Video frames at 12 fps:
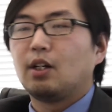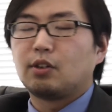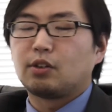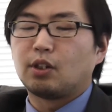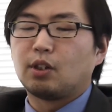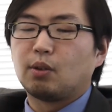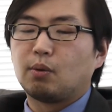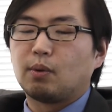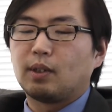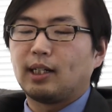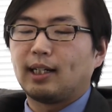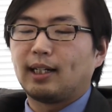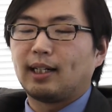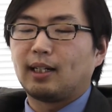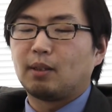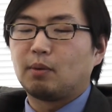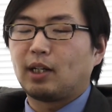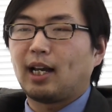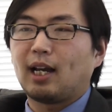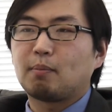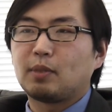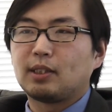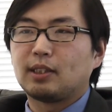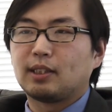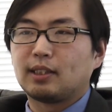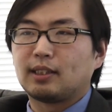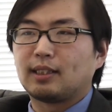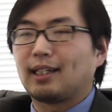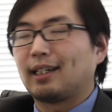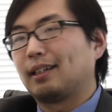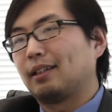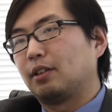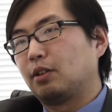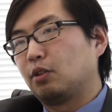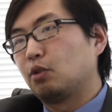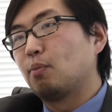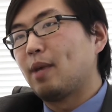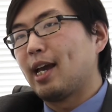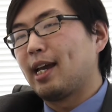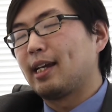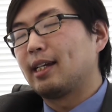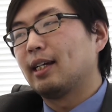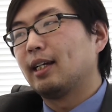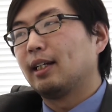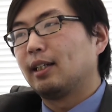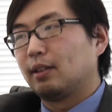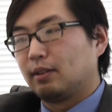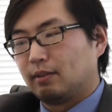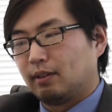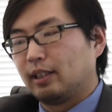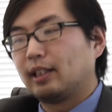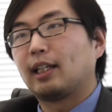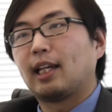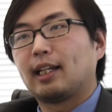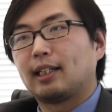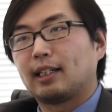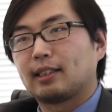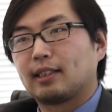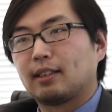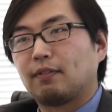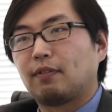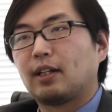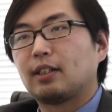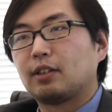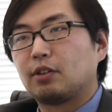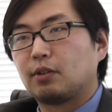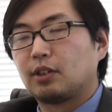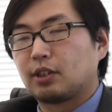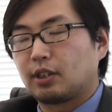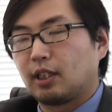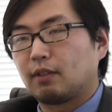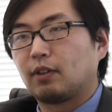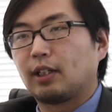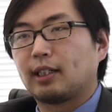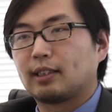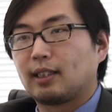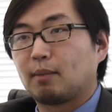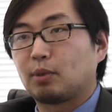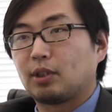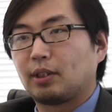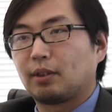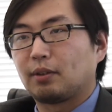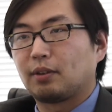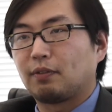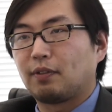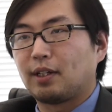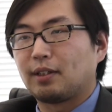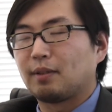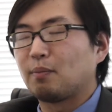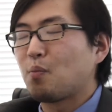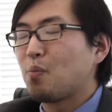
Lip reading: So what happens is that you may litigate against the defendant and do discovery against that particular defendant,